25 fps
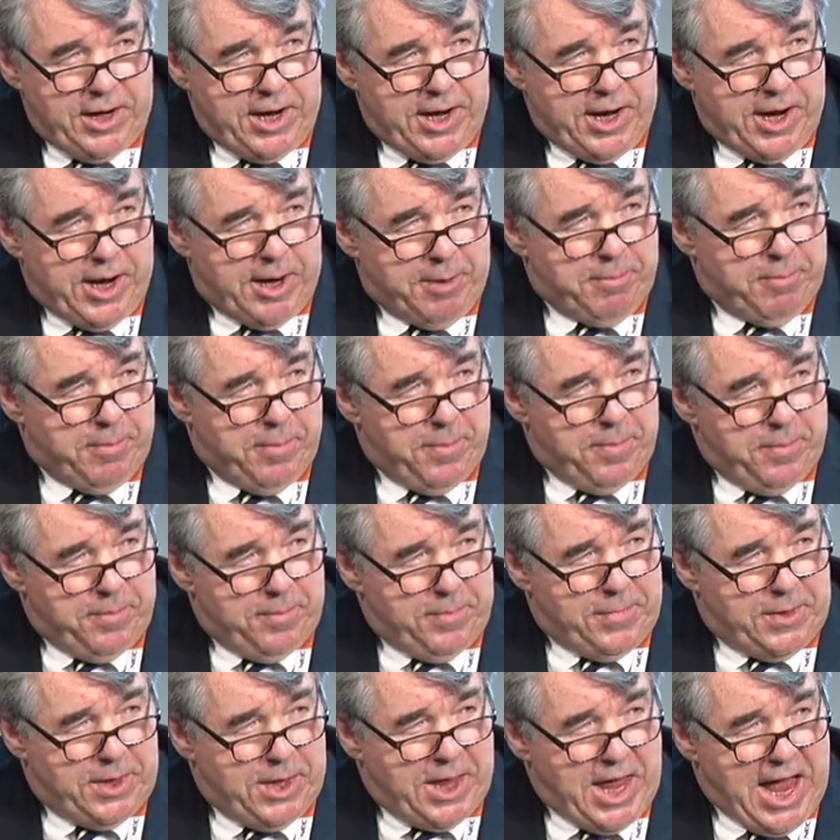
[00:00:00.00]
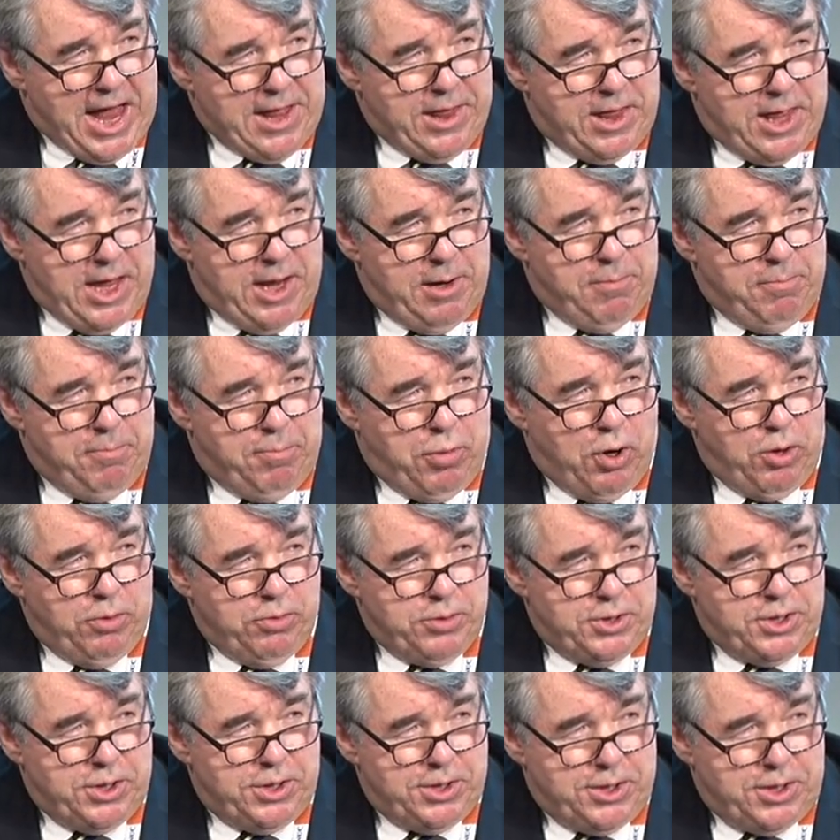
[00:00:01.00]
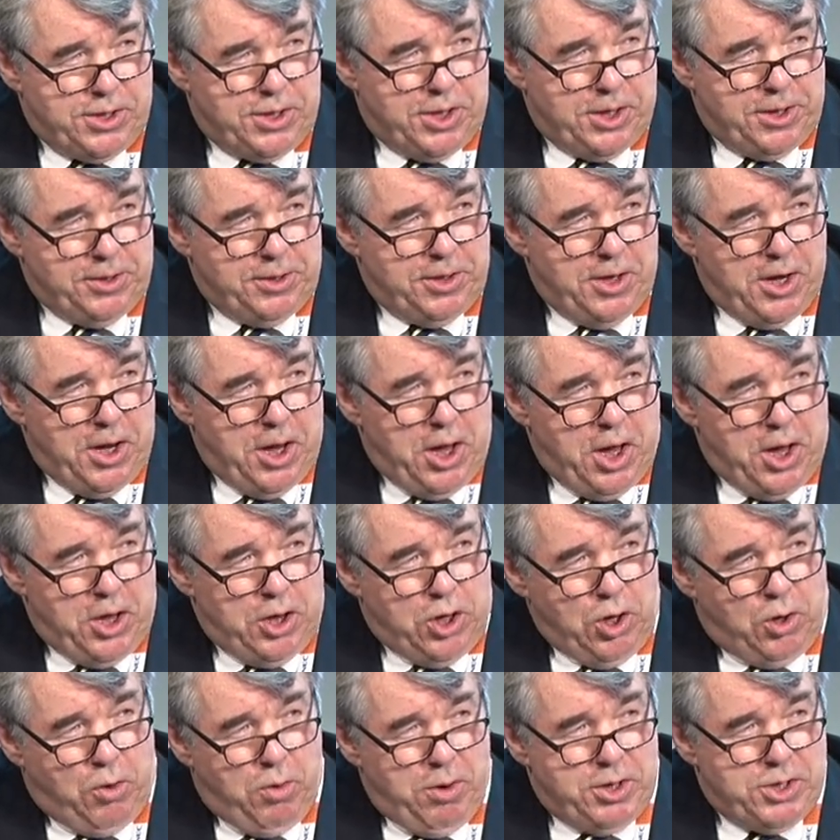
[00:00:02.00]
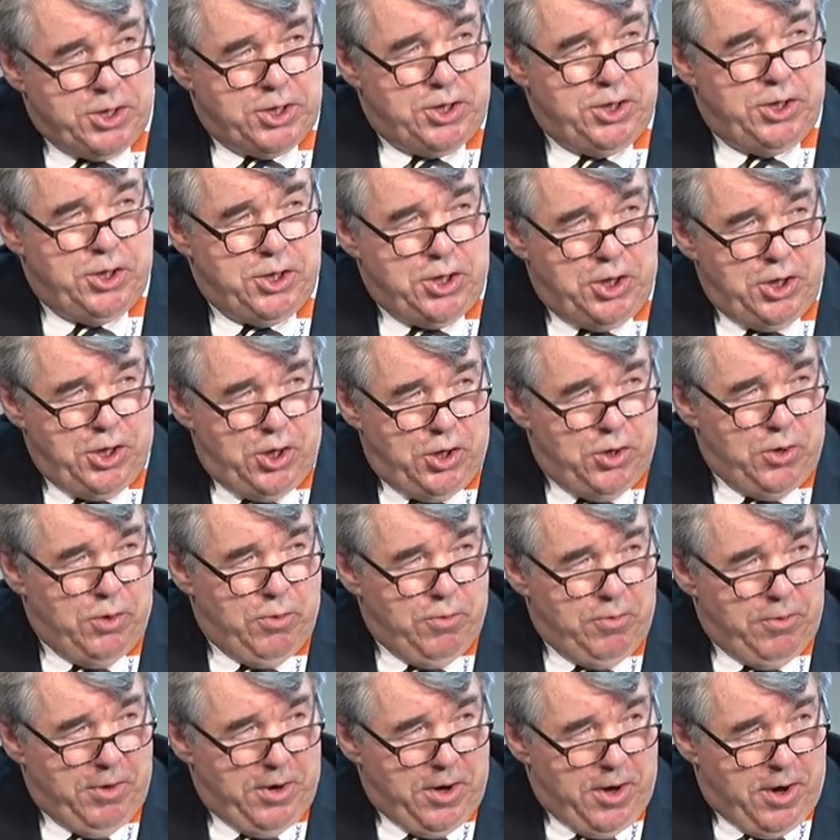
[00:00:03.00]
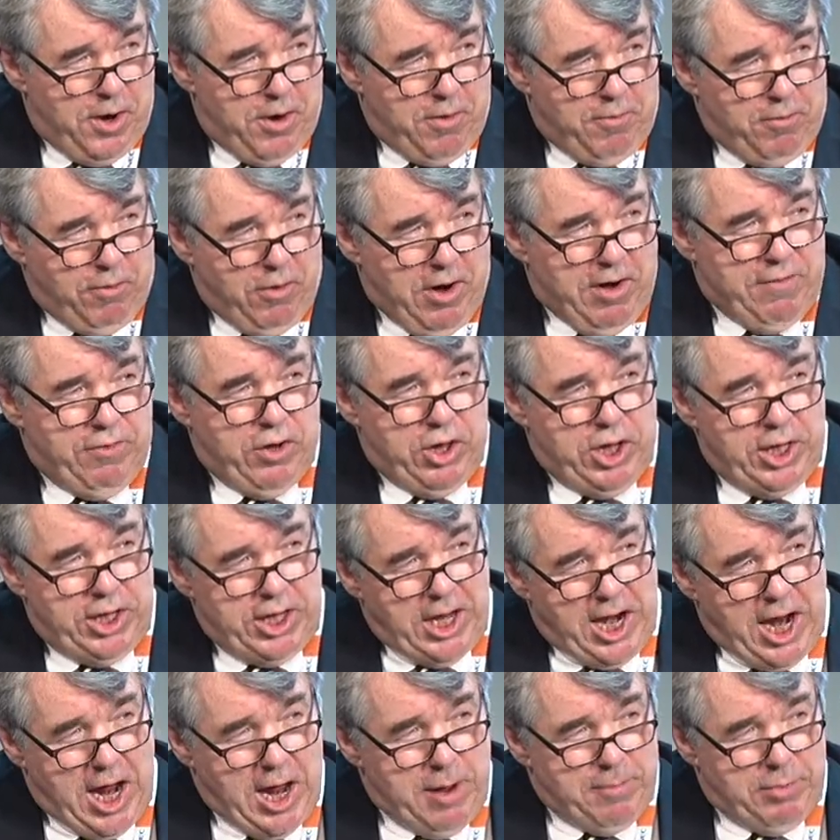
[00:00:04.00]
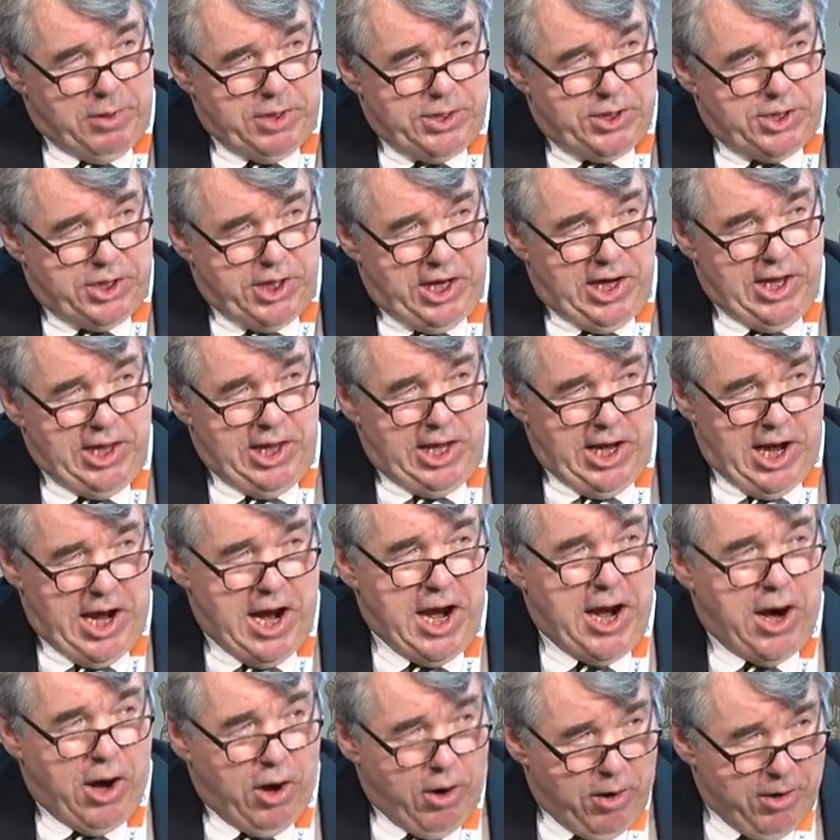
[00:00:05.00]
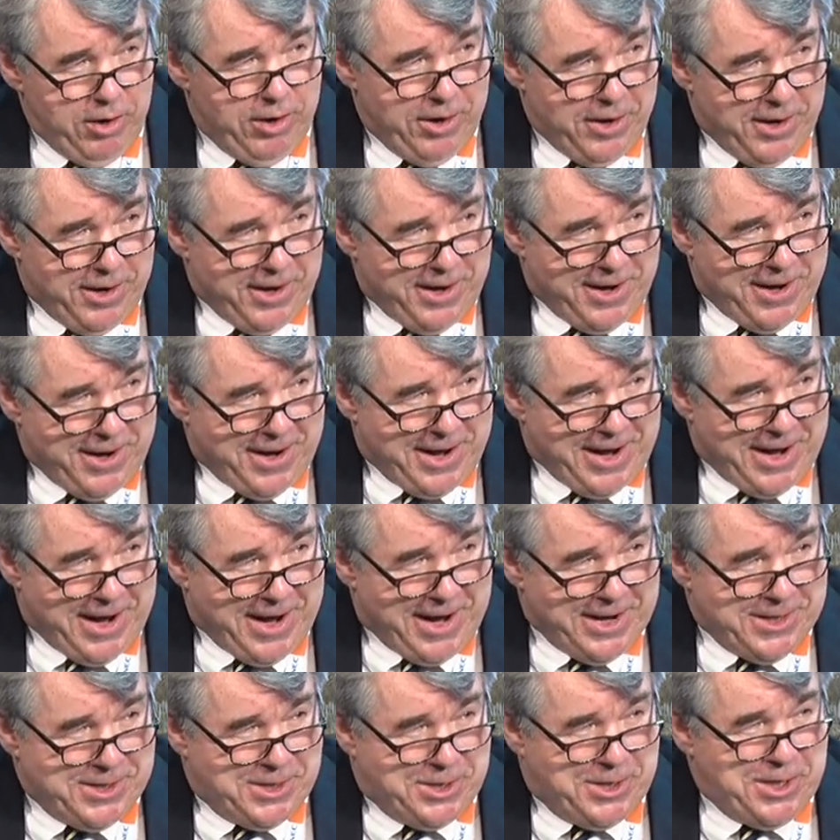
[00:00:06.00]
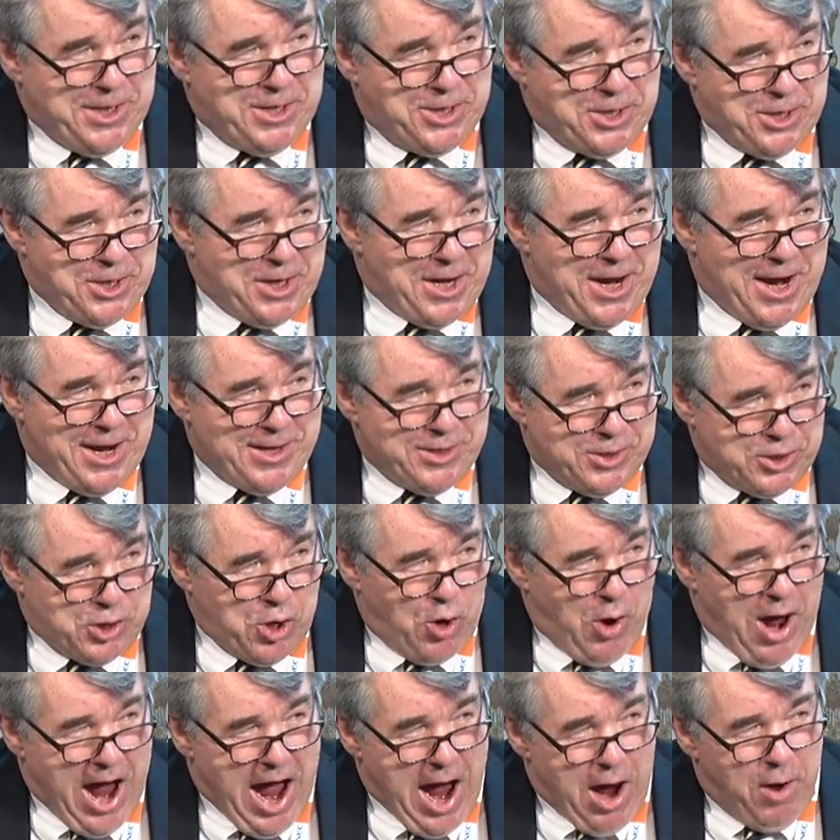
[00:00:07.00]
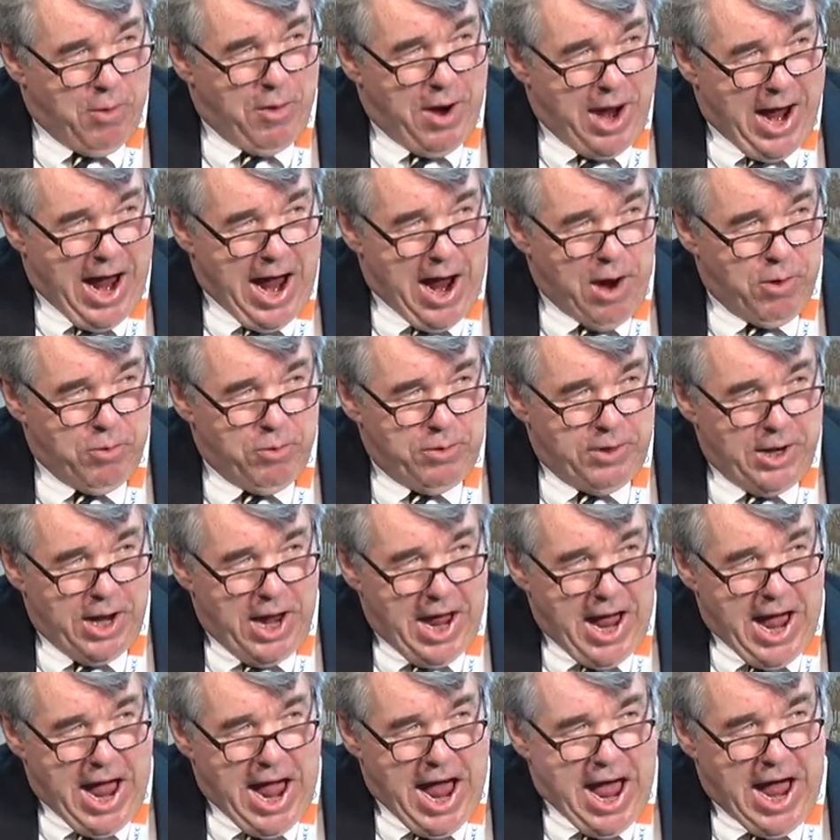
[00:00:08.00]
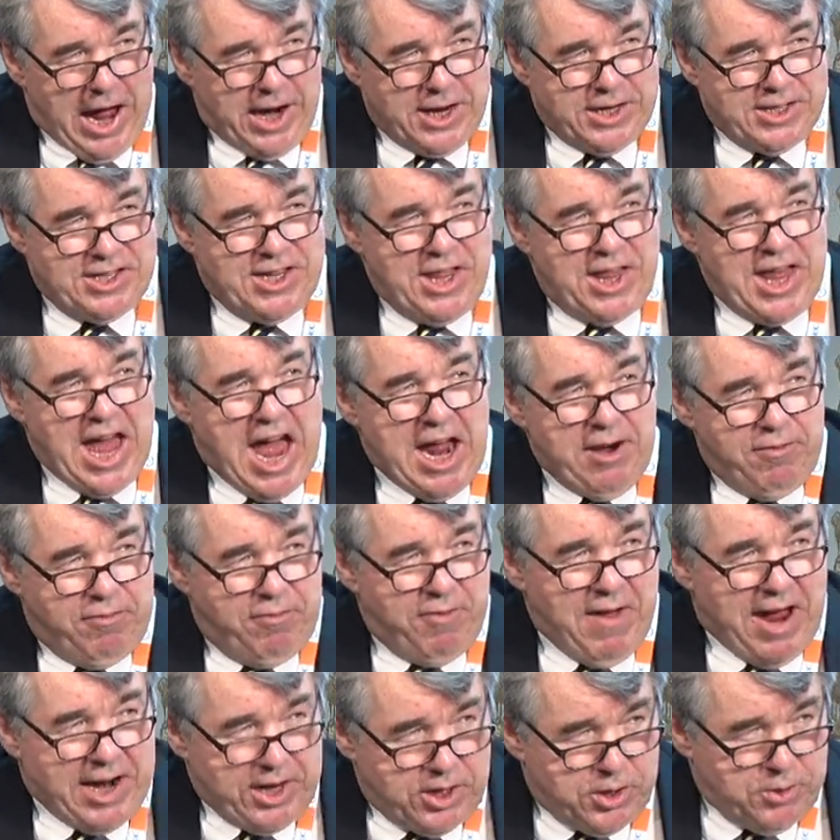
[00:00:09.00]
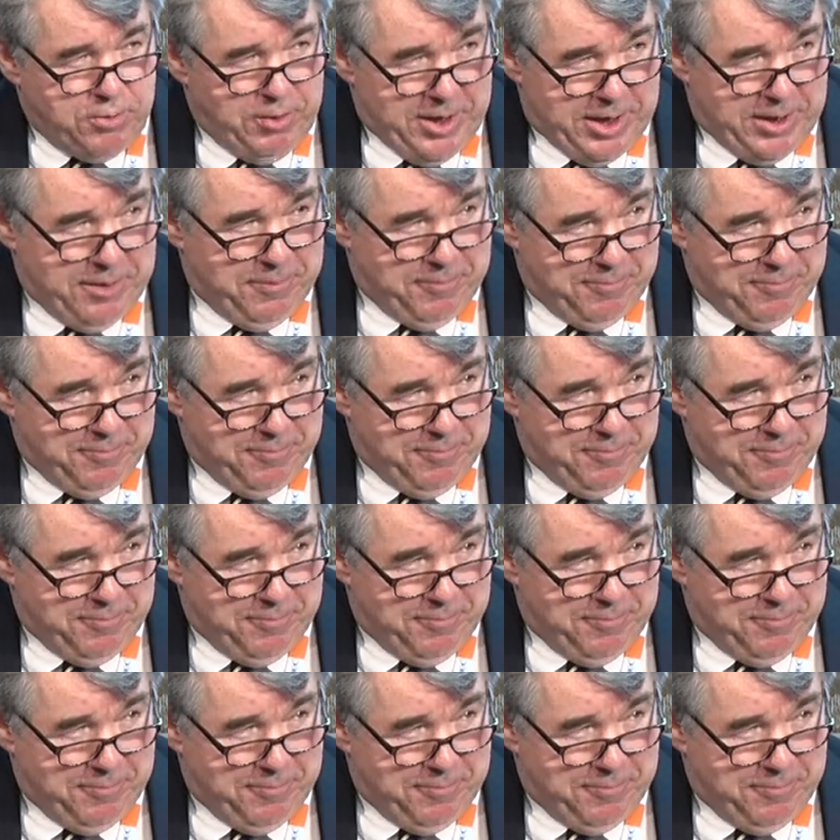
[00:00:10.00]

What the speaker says: that then poses the question to you. For everything that happens in the air, as DG Kenso, how does that factor in?